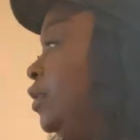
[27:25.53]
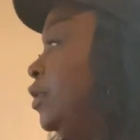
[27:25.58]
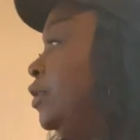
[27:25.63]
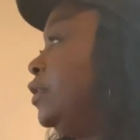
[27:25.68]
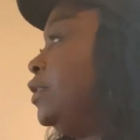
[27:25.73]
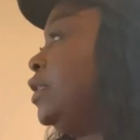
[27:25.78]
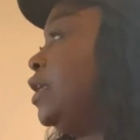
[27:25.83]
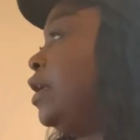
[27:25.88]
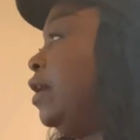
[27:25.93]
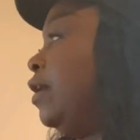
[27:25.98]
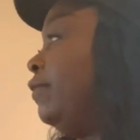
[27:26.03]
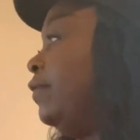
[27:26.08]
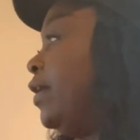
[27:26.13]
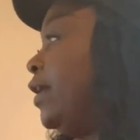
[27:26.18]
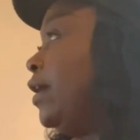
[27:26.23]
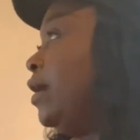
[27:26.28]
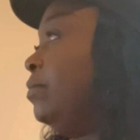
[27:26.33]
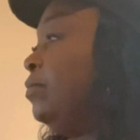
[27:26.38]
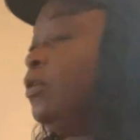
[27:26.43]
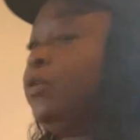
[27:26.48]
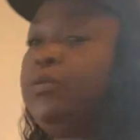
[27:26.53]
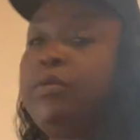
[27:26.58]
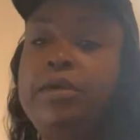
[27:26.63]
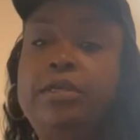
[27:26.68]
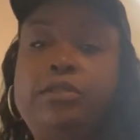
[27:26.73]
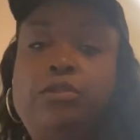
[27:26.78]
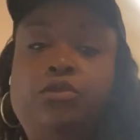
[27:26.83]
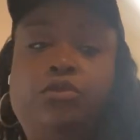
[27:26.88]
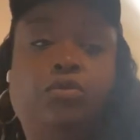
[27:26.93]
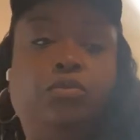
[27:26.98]
So, all right, I'm
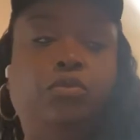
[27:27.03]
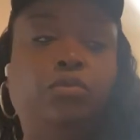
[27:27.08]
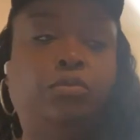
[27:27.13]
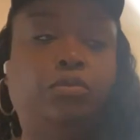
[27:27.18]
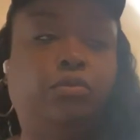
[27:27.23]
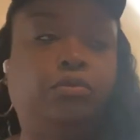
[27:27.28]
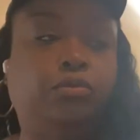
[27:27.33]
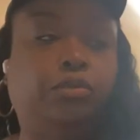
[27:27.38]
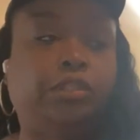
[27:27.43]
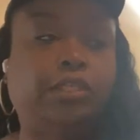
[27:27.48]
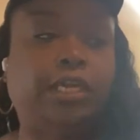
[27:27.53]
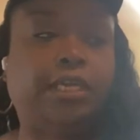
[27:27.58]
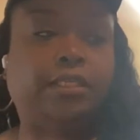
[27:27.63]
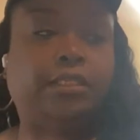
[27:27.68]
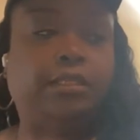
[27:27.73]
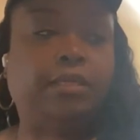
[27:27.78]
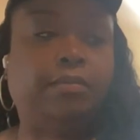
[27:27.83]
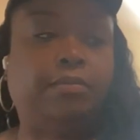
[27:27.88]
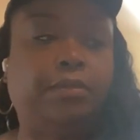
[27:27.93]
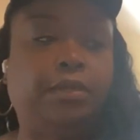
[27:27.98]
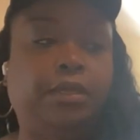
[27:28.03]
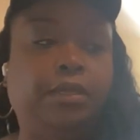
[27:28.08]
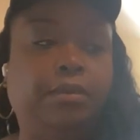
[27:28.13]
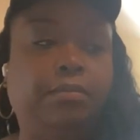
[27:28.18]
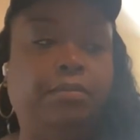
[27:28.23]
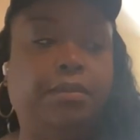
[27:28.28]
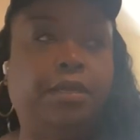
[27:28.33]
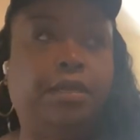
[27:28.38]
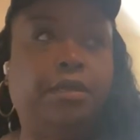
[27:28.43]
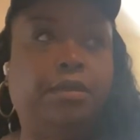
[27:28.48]
going to check some
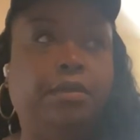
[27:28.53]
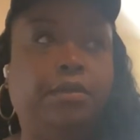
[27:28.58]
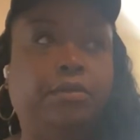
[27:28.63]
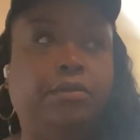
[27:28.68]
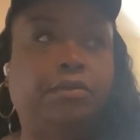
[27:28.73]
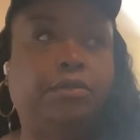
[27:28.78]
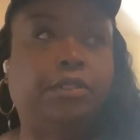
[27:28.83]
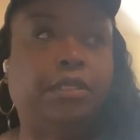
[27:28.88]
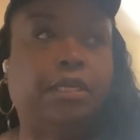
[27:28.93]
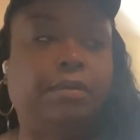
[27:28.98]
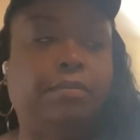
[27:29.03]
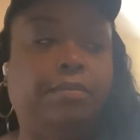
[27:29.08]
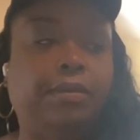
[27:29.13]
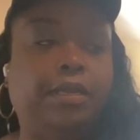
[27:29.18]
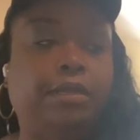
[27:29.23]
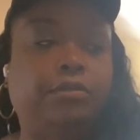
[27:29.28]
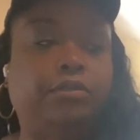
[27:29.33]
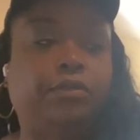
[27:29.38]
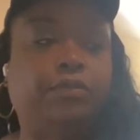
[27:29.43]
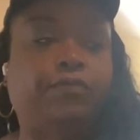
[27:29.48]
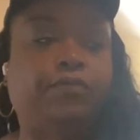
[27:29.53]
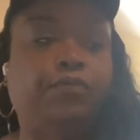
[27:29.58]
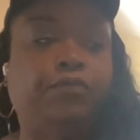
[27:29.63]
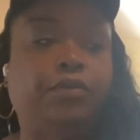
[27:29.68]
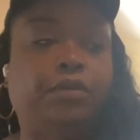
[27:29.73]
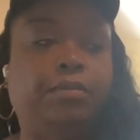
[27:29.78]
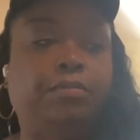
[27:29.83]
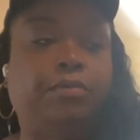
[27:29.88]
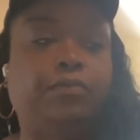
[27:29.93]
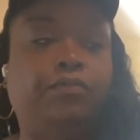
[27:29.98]
emails. I'm about to
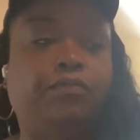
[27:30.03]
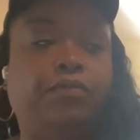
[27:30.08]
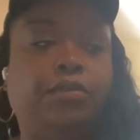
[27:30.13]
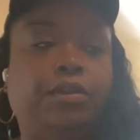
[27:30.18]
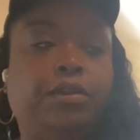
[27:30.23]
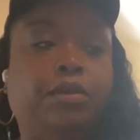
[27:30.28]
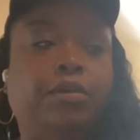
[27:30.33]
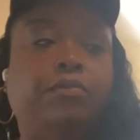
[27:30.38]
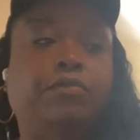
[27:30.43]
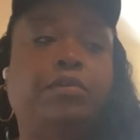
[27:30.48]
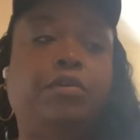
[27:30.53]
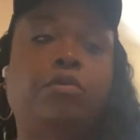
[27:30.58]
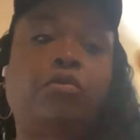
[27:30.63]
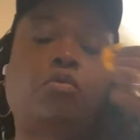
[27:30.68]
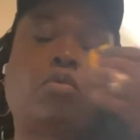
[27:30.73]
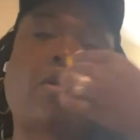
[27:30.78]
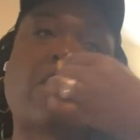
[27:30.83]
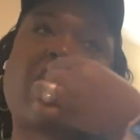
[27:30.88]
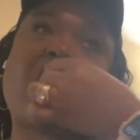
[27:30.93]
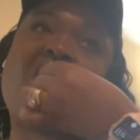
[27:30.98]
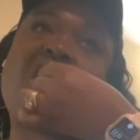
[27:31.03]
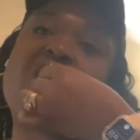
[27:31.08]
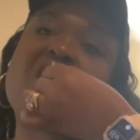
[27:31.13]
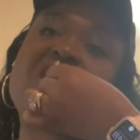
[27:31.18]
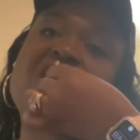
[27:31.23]
film a video real quick.